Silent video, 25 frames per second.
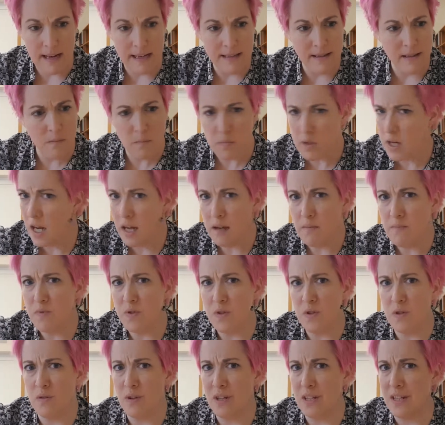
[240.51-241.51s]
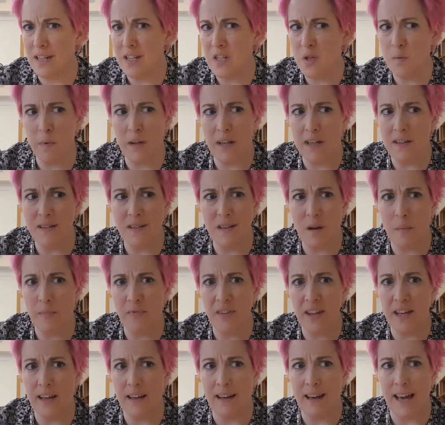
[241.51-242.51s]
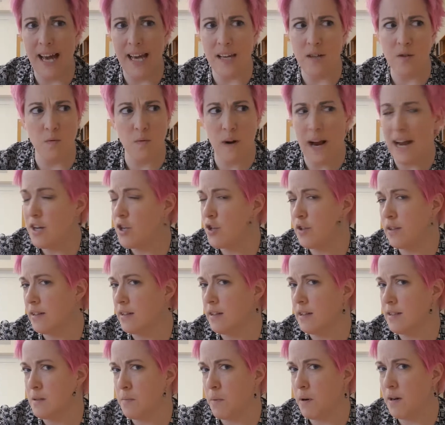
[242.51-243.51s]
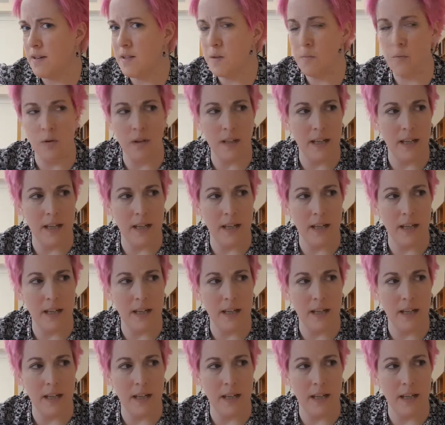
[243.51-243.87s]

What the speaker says: and sometimes you can explain something as rationally as possible,